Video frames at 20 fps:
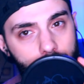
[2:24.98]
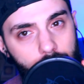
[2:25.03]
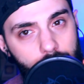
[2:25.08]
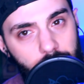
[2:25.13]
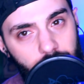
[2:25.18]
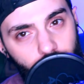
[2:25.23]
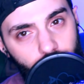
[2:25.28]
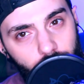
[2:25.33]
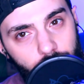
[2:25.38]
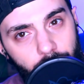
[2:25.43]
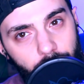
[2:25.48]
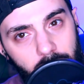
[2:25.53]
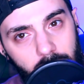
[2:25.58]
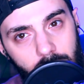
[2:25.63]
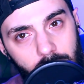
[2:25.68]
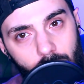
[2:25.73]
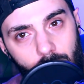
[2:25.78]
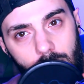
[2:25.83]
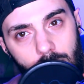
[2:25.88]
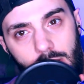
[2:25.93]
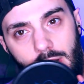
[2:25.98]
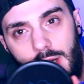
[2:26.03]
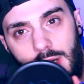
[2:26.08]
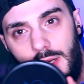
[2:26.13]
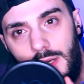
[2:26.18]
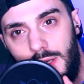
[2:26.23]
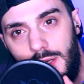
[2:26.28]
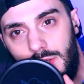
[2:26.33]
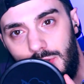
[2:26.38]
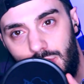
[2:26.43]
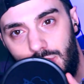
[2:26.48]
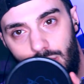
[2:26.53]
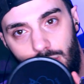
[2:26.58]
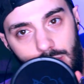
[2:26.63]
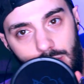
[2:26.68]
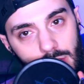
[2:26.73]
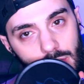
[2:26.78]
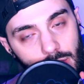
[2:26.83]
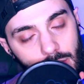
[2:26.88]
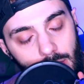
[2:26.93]
Es muy particular el
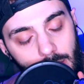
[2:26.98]
sonido